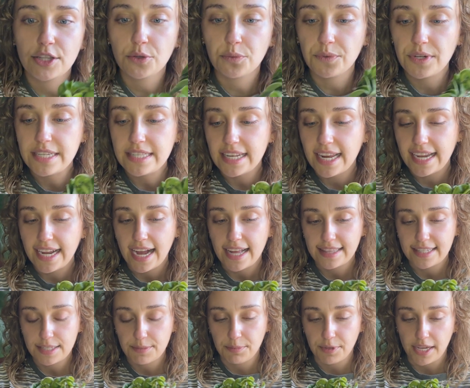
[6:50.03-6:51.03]
the reason I got
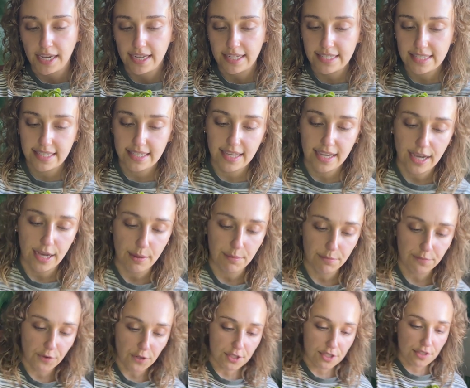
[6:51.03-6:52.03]
this plant,
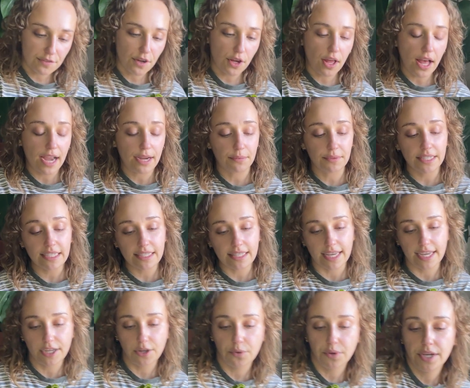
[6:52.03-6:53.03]
first of all, I really
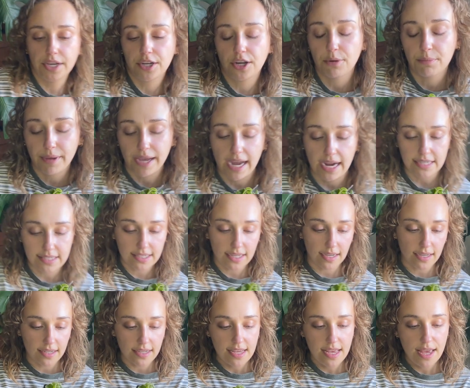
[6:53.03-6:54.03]
like Hoya
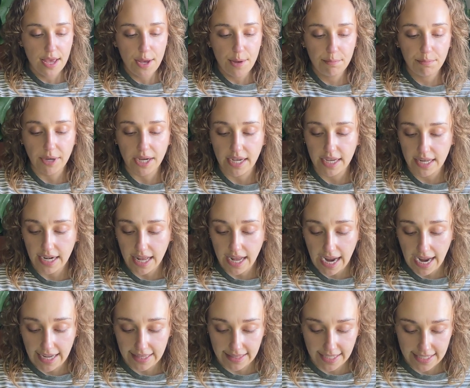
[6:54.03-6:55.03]
compacta, but
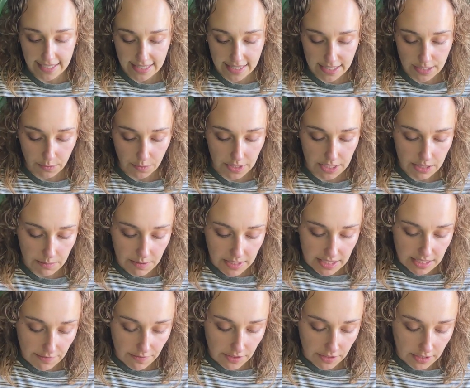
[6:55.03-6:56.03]
I liked this one
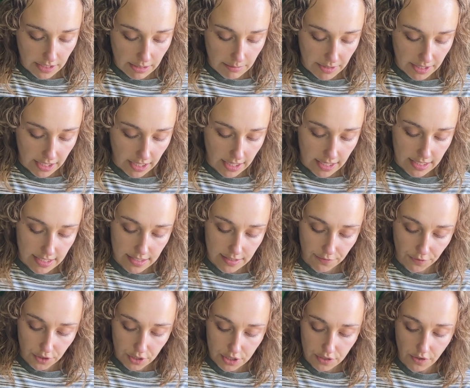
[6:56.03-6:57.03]
specifically because,
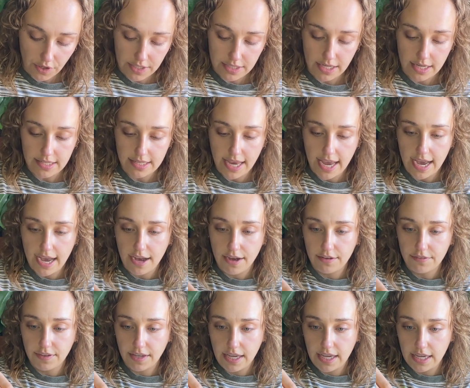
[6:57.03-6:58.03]
first of all, it does
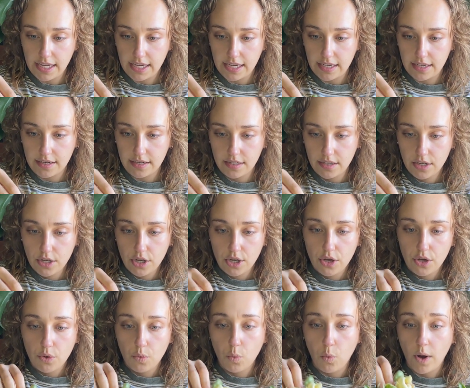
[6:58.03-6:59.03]
have a
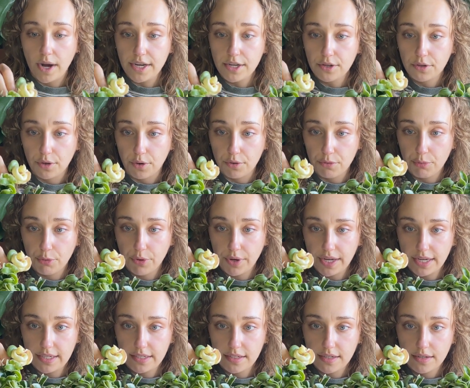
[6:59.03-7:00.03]
white growth
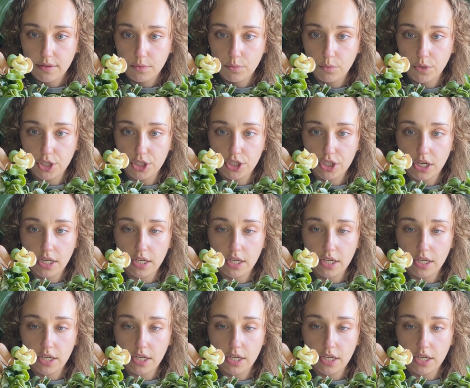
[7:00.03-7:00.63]
point, which